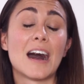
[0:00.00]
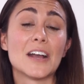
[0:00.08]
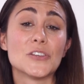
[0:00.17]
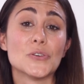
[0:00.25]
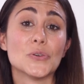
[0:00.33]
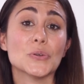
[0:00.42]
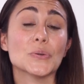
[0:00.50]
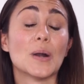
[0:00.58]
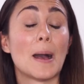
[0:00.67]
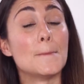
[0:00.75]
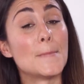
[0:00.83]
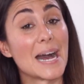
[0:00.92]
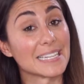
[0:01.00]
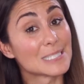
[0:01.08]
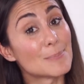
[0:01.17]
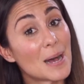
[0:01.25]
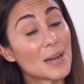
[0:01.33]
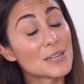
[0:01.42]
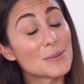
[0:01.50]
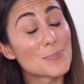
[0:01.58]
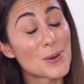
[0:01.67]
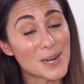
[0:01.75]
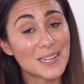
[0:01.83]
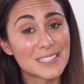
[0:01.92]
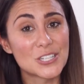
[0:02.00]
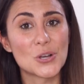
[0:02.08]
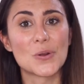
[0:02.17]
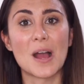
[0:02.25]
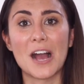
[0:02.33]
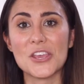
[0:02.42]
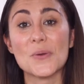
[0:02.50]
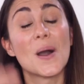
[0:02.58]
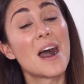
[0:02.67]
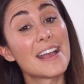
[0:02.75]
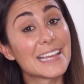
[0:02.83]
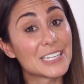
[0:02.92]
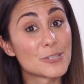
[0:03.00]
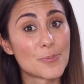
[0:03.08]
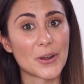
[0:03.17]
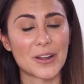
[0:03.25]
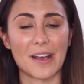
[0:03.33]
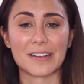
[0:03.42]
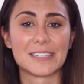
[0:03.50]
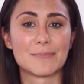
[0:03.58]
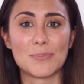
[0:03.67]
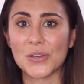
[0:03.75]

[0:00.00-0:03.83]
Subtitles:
Are you a mass market product or are you a high-end product?